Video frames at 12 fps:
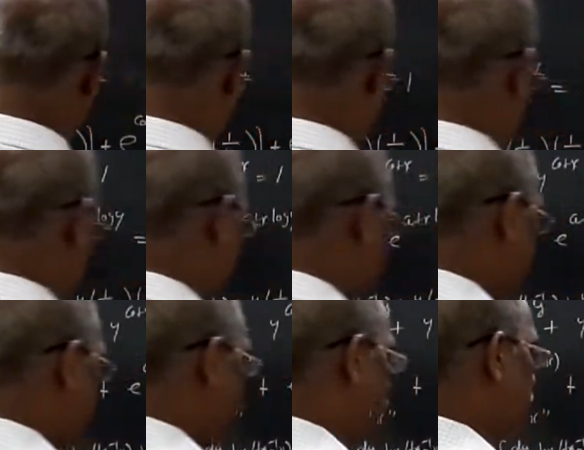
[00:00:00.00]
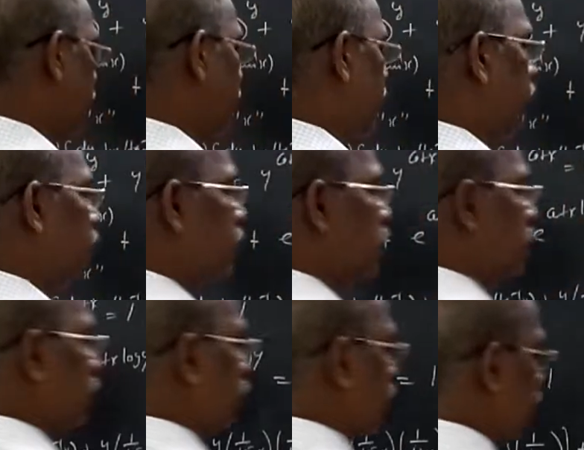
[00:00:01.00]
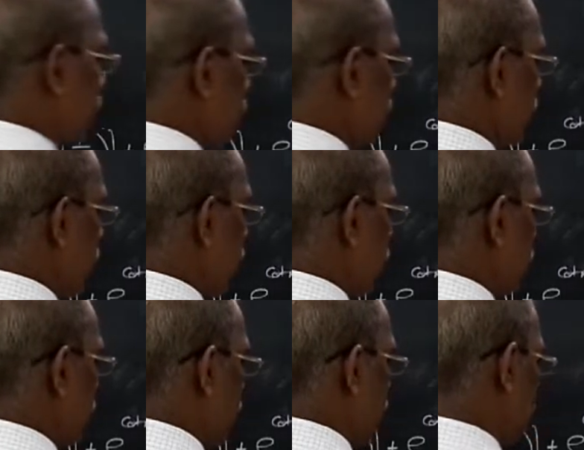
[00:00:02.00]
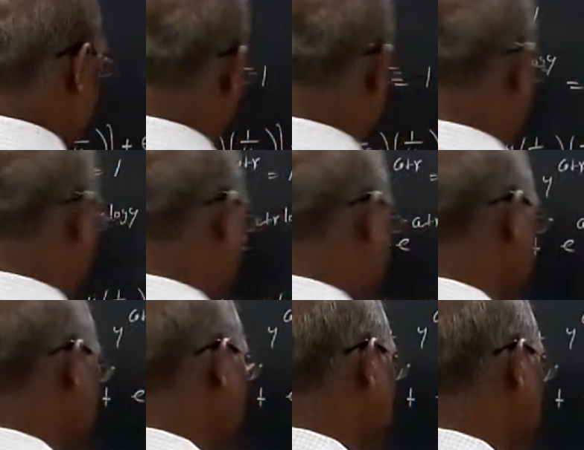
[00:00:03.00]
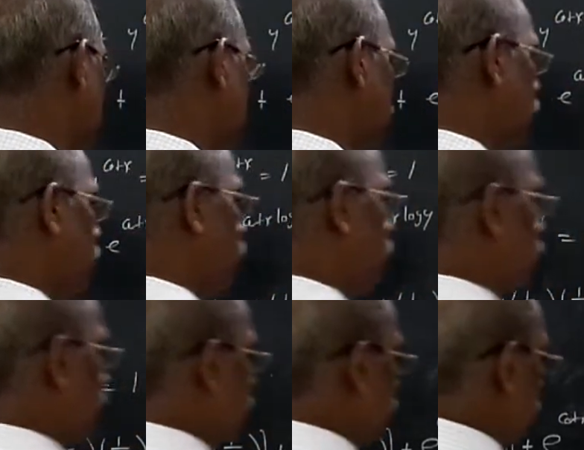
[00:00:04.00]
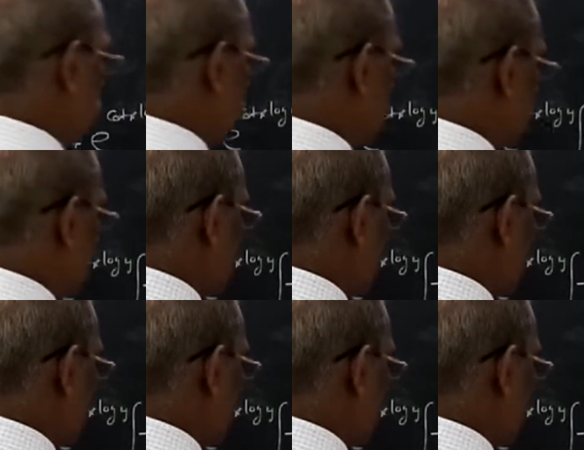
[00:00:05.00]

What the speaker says: or we can take the tan inverse, we can combine, minus 1 into